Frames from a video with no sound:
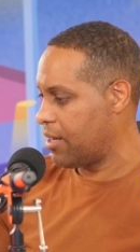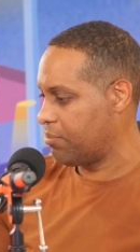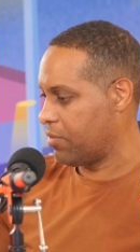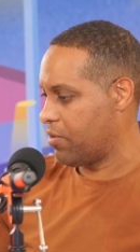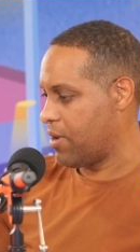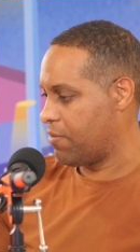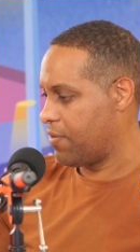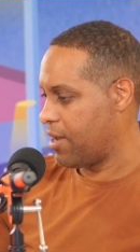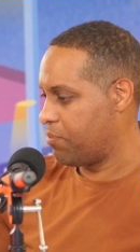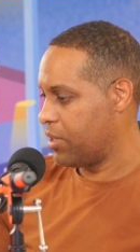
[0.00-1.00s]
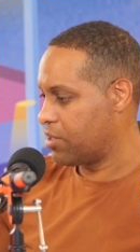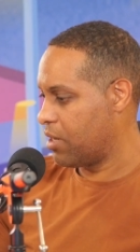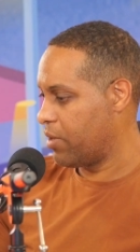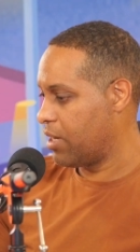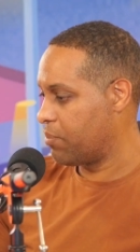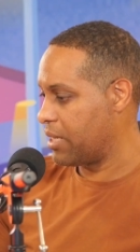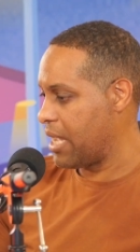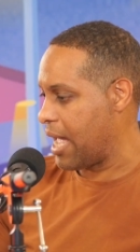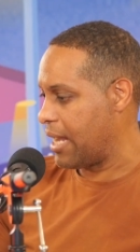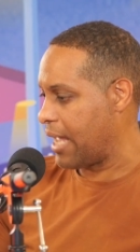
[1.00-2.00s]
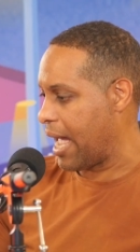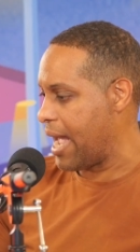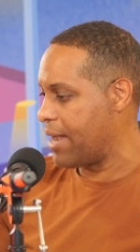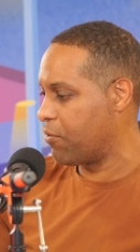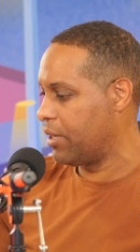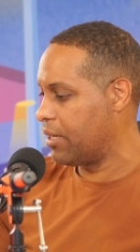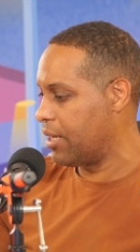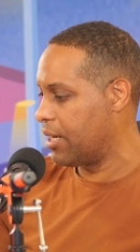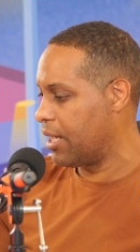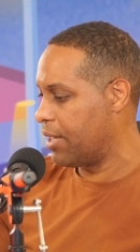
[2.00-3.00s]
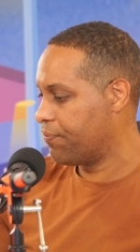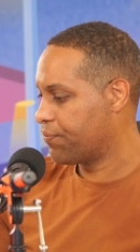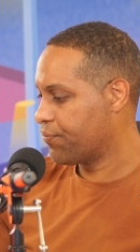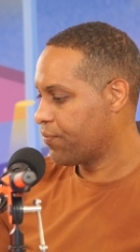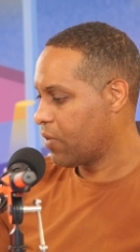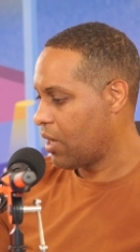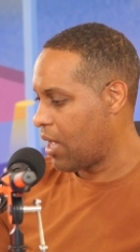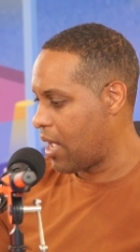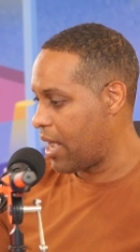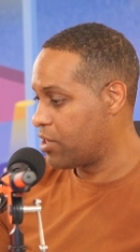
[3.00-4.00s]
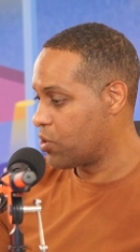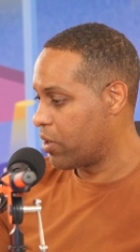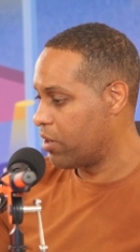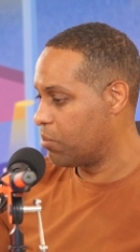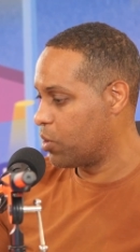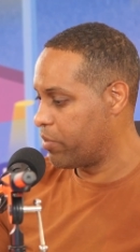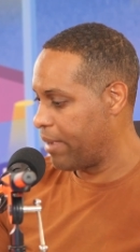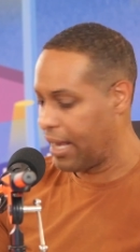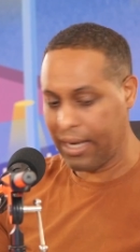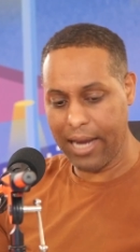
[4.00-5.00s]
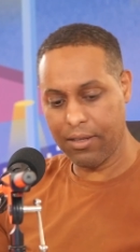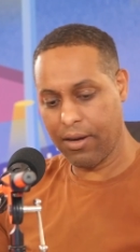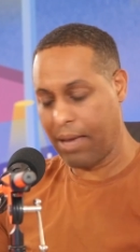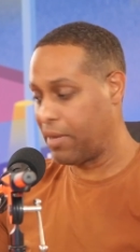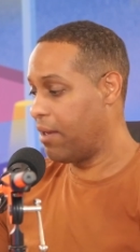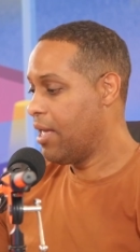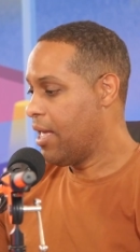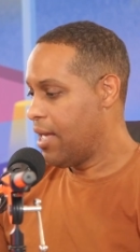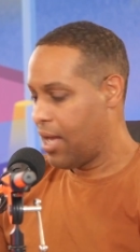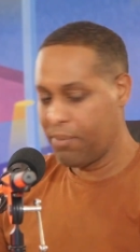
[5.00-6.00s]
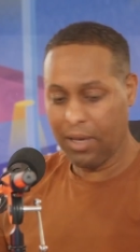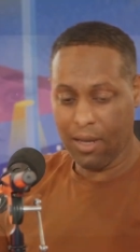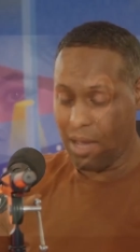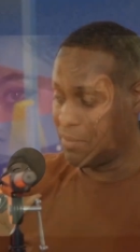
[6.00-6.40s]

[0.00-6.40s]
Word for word: that I'm trying to find a picture of her right now, but yeah, I I really did. Uh, I enjoyed her in the movie, man. I liked her, it's and I'm, I, am I'm,